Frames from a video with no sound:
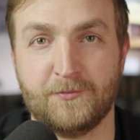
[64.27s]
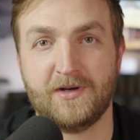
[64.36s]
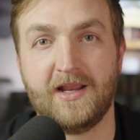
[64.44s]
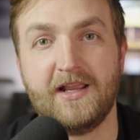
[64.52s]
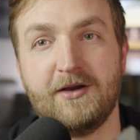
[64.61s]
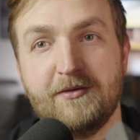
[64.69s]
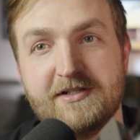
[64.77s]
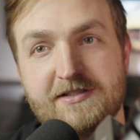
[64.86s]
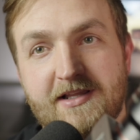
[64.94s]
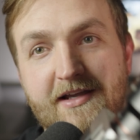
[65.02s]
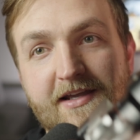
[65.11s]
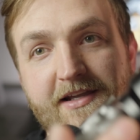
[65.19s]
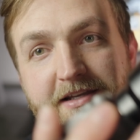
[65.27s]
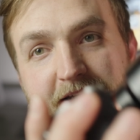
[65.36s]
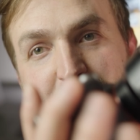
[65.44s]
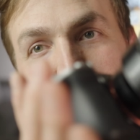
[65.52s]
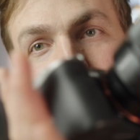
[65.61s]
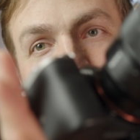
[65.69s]
What I always like
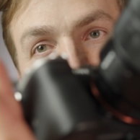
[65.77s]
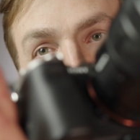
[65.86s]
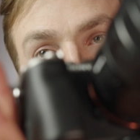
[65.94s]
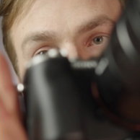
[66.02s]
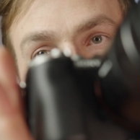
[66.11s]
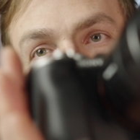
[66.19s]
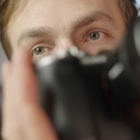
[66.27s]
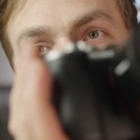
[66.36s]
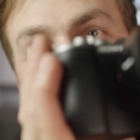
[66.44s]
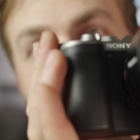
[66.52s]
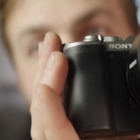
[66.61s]
when I'm doing stuff like